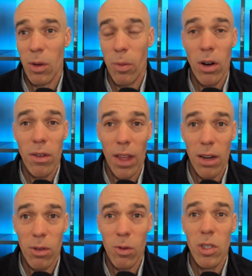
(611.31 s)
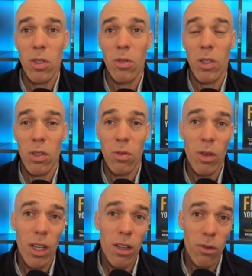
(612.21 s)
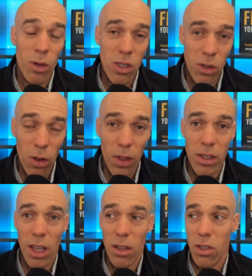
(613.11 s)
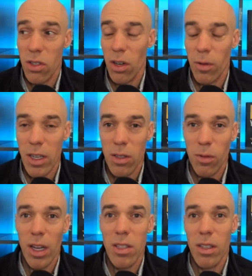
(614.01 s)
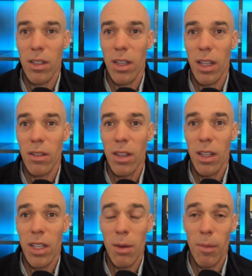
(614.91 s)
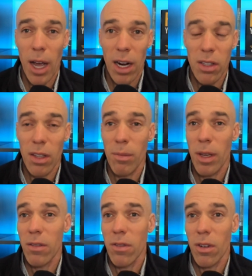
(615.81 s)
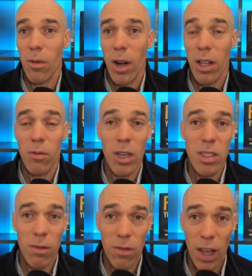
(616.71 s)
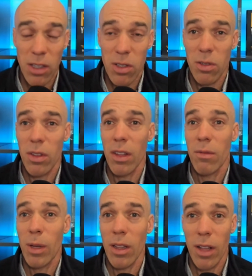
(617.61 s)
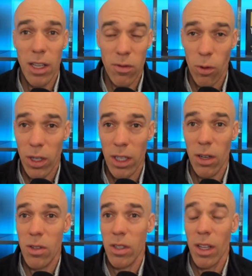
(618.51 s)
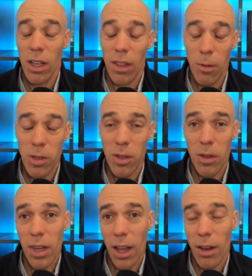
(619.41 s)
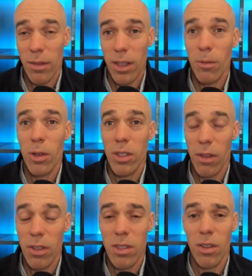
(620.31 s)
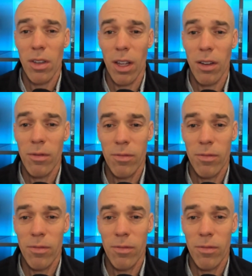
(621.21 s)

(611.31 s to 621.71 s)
part of that. When you want to slow things down, just start raising rates and keep them higher than they've been for a while, and raise them faster than they've been in the last 40 years, and that will slow you down. It will definitely slow you down.